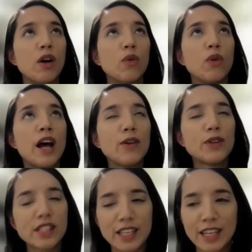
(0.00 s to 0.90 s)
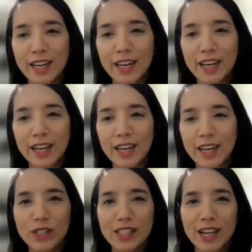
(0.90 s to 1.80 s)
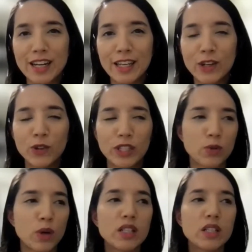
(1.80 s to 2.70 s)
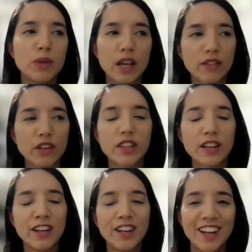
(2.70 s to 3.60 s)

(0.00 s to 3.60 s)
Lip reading: when I was a kid, I think I was the kind of kid who just wanted to be everything